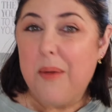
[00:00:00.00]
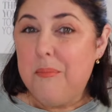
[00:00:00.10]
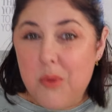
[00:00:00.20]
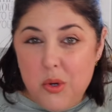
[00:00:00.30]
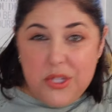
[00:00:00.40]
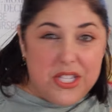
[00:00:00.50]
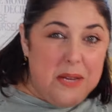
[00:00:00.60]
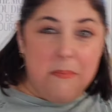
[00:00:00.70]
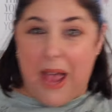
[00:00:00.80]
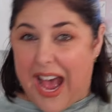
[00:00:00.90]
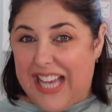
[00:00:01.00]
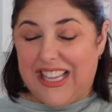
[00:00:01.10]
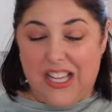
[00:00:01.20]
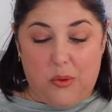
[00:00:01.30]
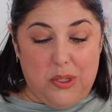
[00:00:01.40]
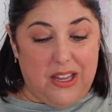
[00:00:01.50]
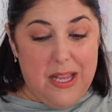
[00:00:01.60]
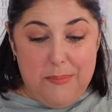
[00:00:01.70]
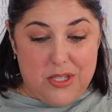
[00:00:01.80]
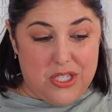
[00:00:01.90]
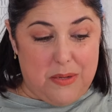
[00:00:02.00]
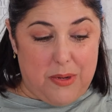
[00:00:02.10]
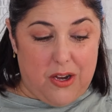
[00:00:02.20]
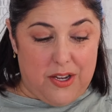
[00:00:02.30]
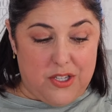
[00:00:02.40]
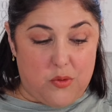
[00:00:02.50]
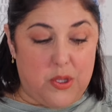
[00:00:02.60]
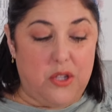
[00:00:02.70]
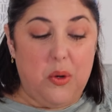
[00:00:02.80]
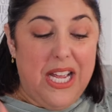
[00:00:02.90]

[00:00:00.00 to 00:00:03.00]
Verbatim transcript: moussey matte liquid lips, to be honest with you.